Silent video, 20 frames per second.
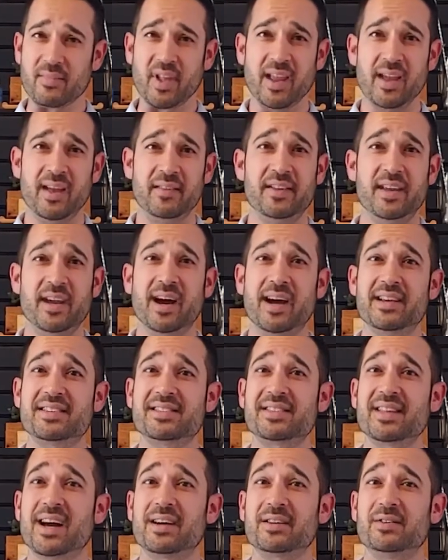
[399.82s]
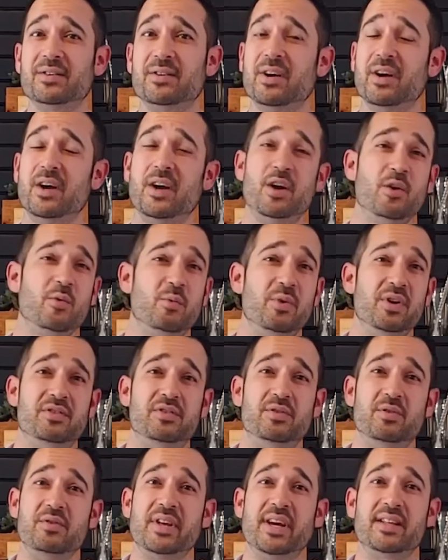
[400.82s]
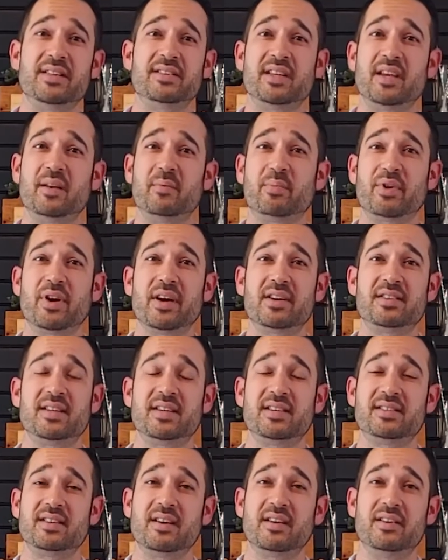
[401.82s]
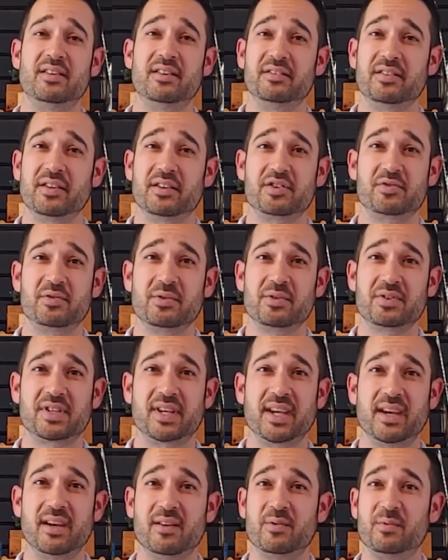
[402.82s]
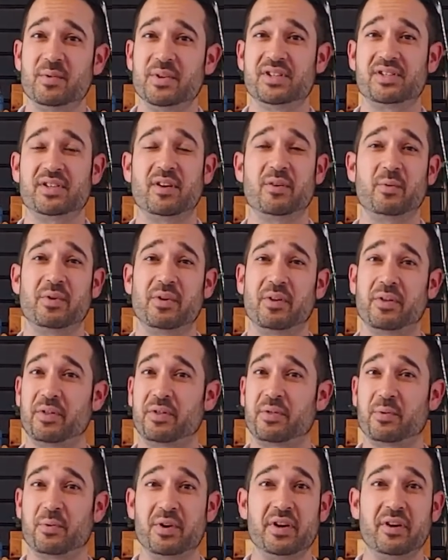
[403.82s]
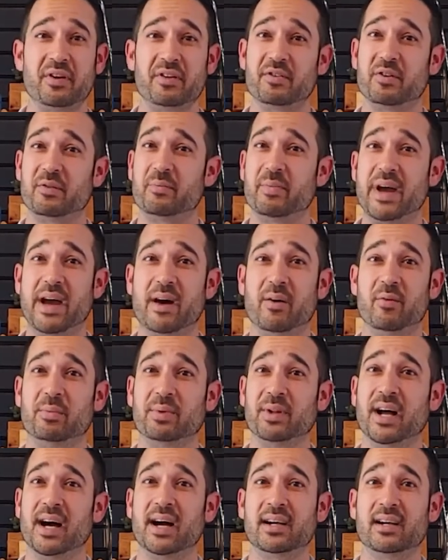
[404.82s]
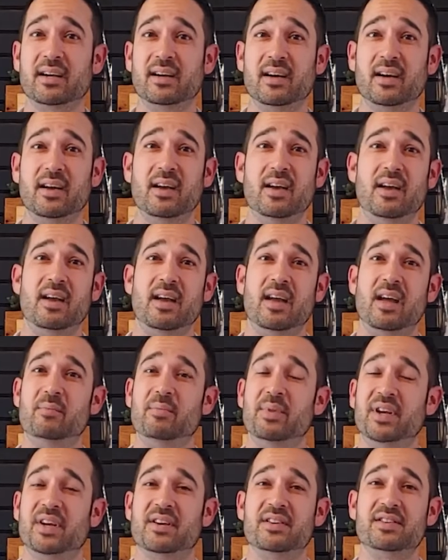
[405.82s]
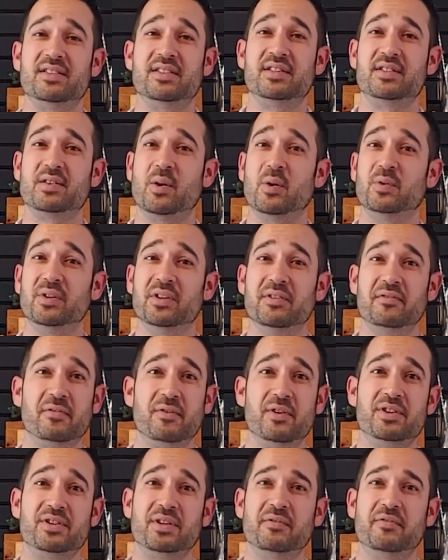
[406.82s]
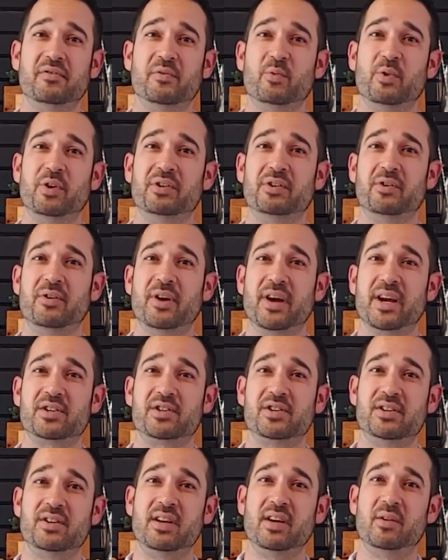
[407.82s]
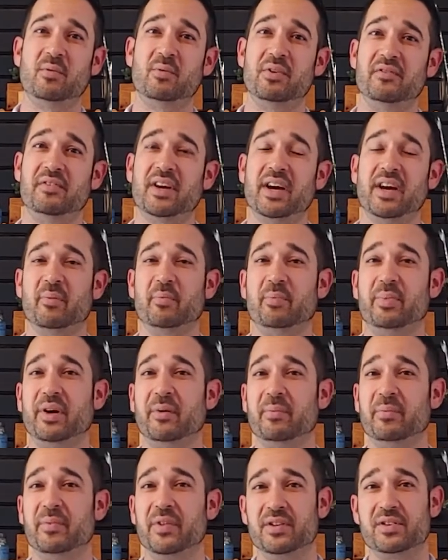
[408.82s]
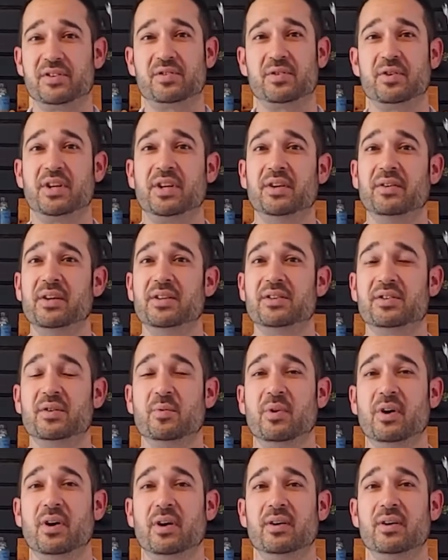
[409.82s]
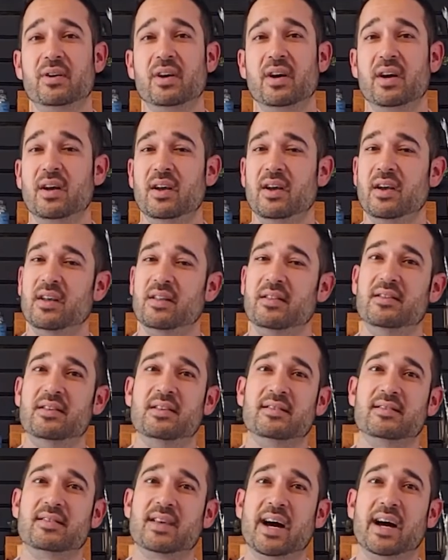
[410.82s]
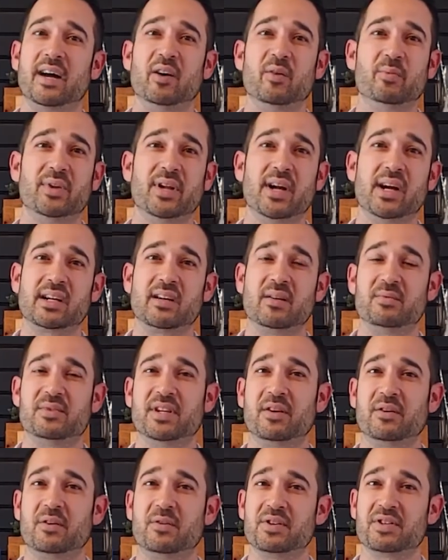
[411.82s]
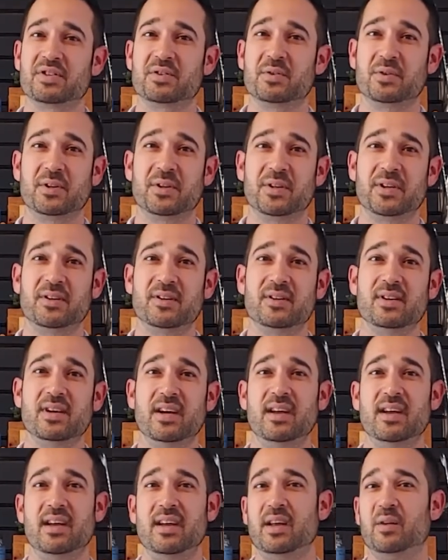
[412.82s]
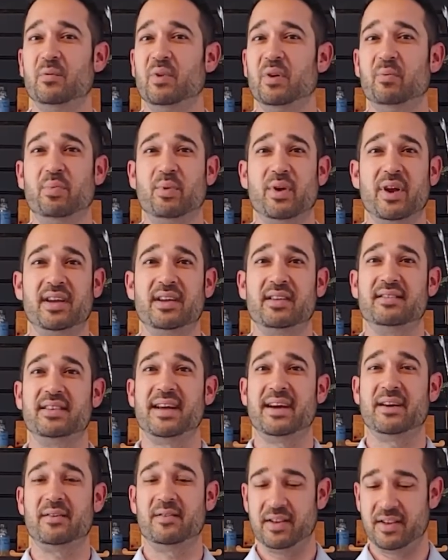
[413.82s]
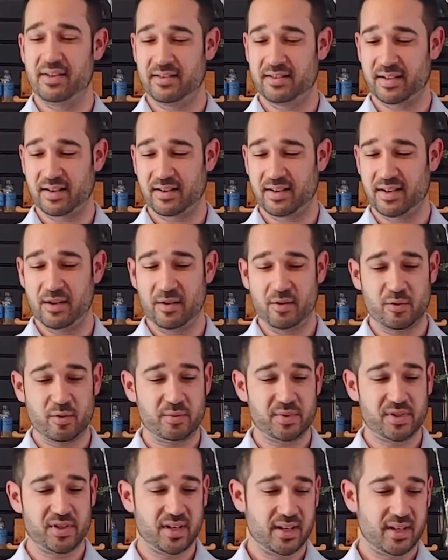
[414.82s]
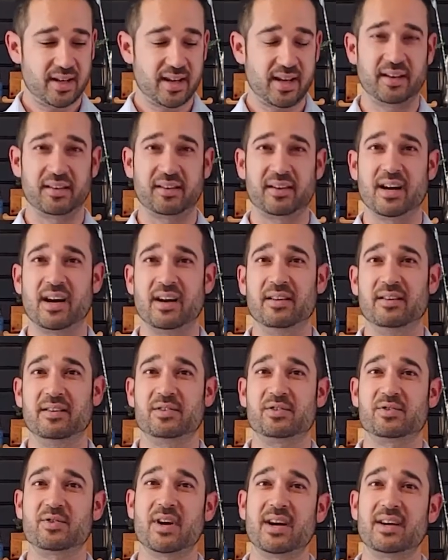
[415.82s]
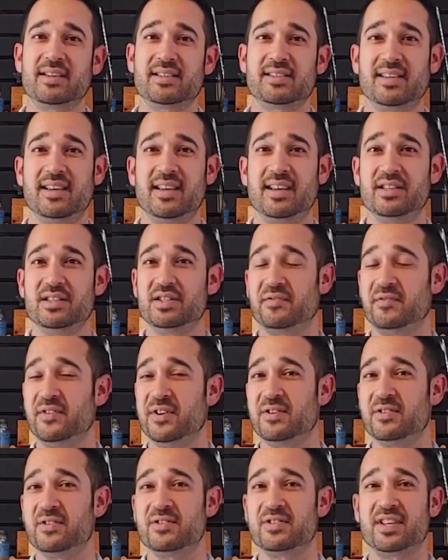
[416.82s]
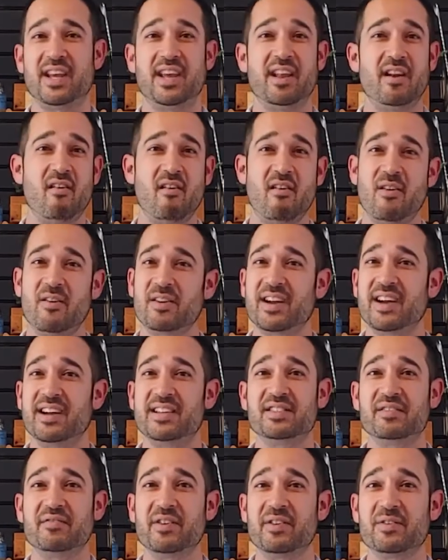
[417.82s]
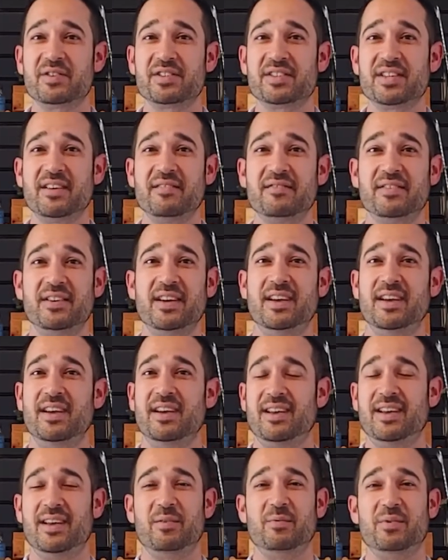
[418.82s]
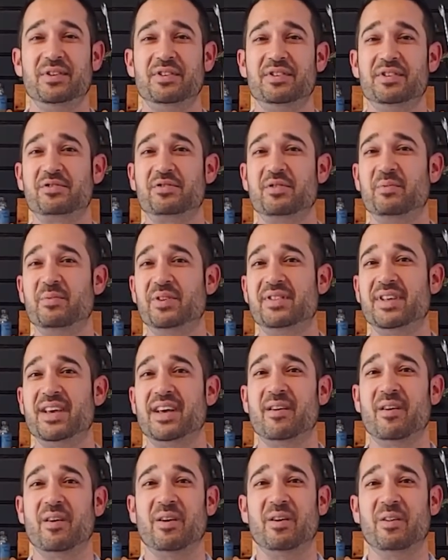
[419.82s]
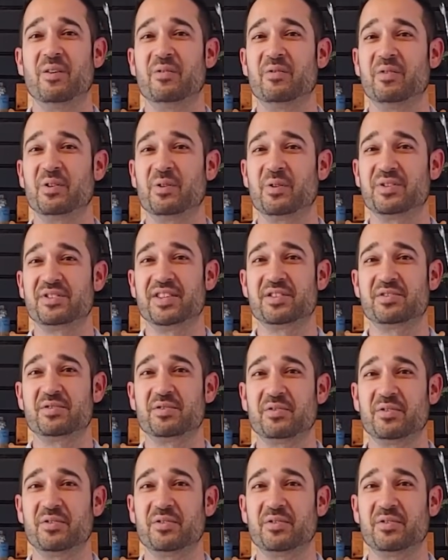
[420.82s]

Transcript: At the Ice Doctor, we do that same process on an industrial scale. We start with a 300-pound block, and because it's only freezing from one direction and we've got a pump that circulates the water, the entire block comes out crystal clear, and we break it down into cubes and columns rocks and spheres and all kinds of other stuff, and we distribute that all over North Central